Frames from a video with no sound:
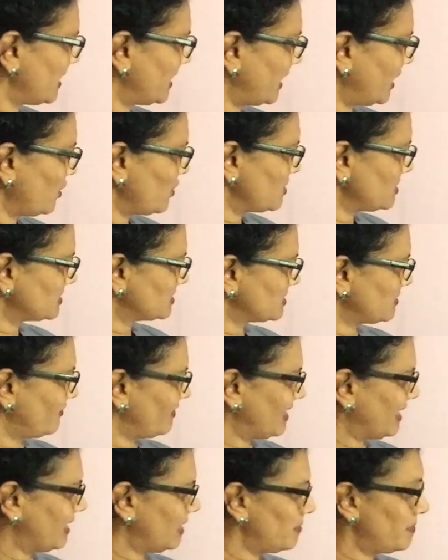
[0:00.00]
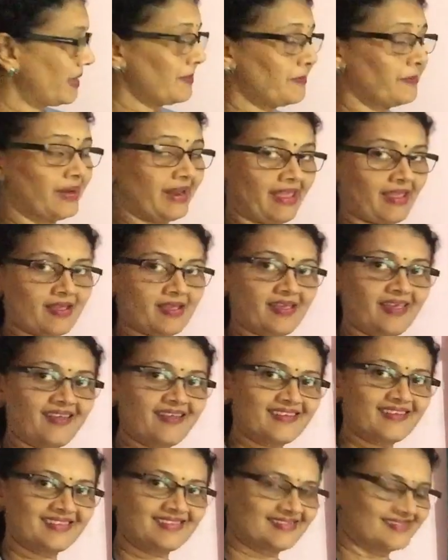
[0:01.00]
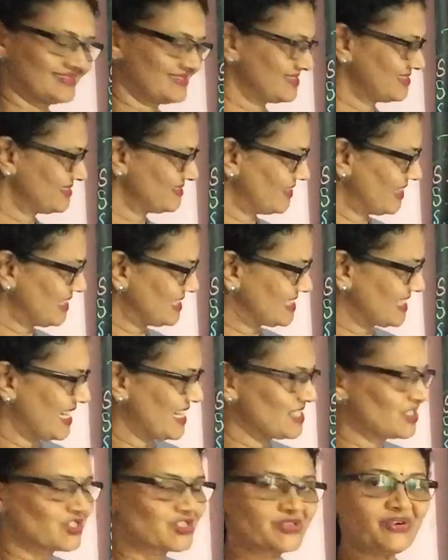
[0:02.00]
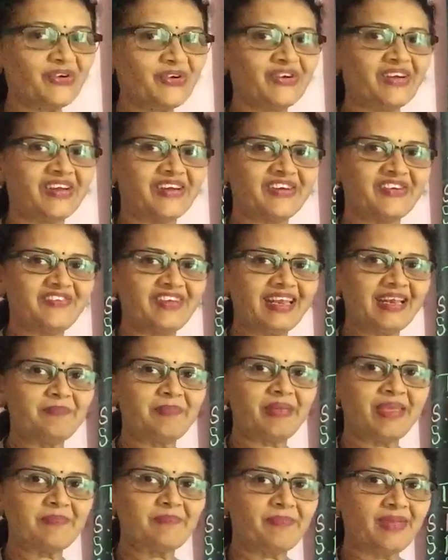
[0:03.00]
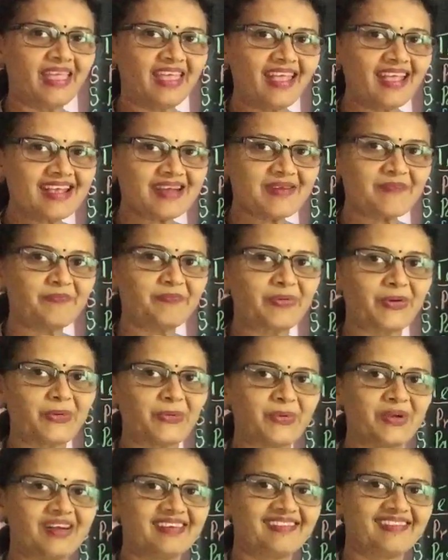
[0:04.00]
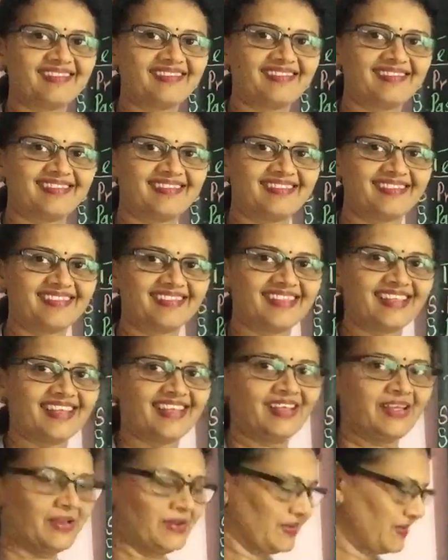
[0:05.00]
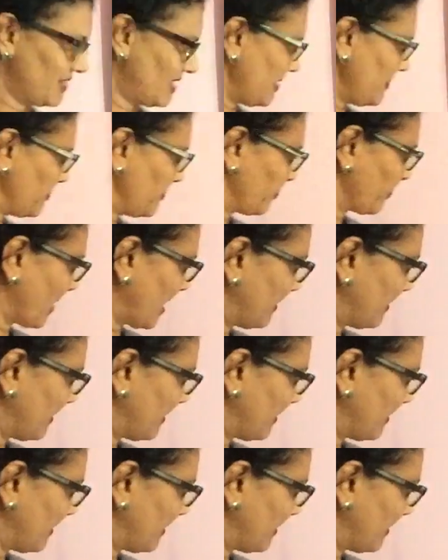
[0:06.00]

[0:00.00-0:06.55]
continuous, will be breaking, will change to will be being broken. Okay,